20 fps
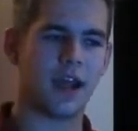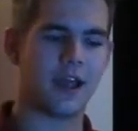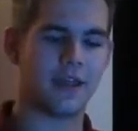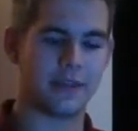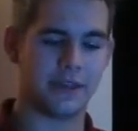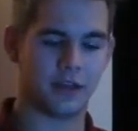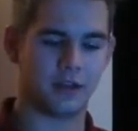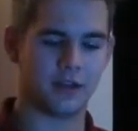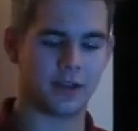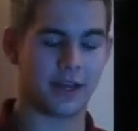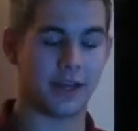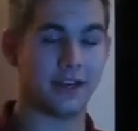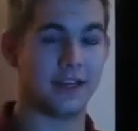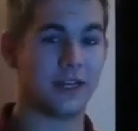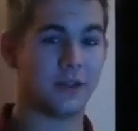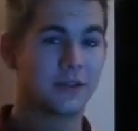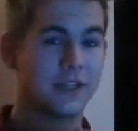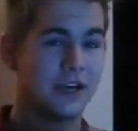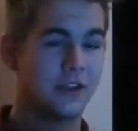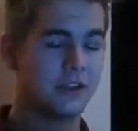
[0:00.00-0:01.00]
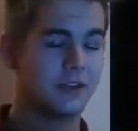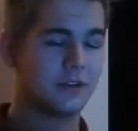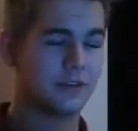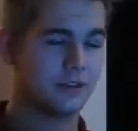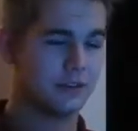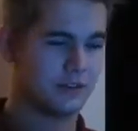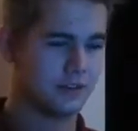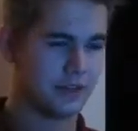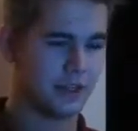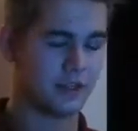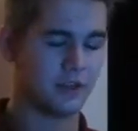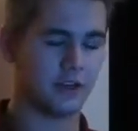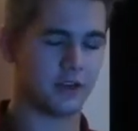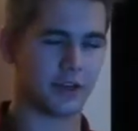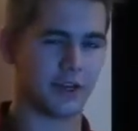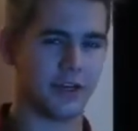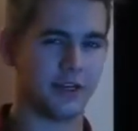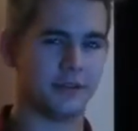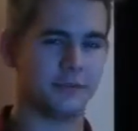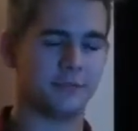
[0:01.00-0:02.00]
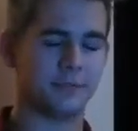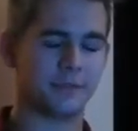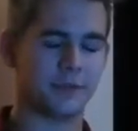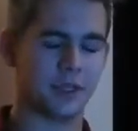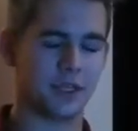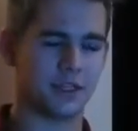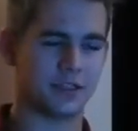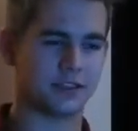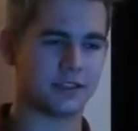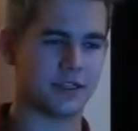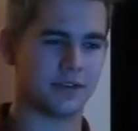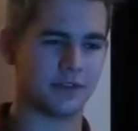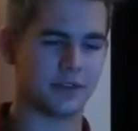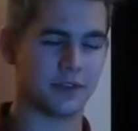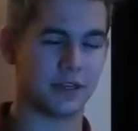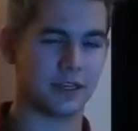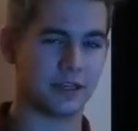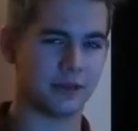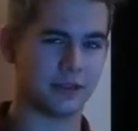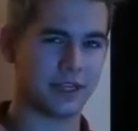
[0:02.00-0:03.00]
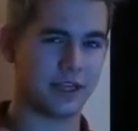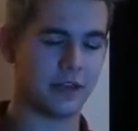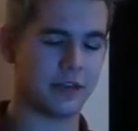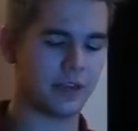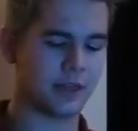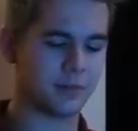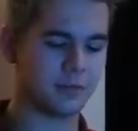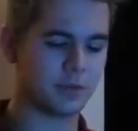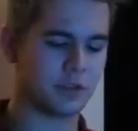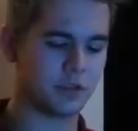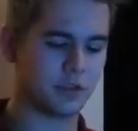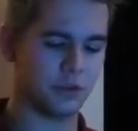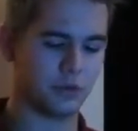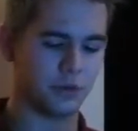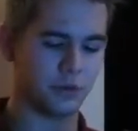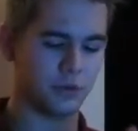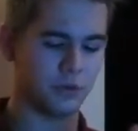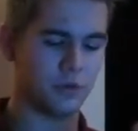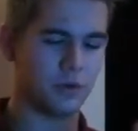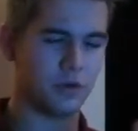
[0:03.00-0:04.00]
And they'll look at it. Now they'll look at it and stuff like that. Now tell them to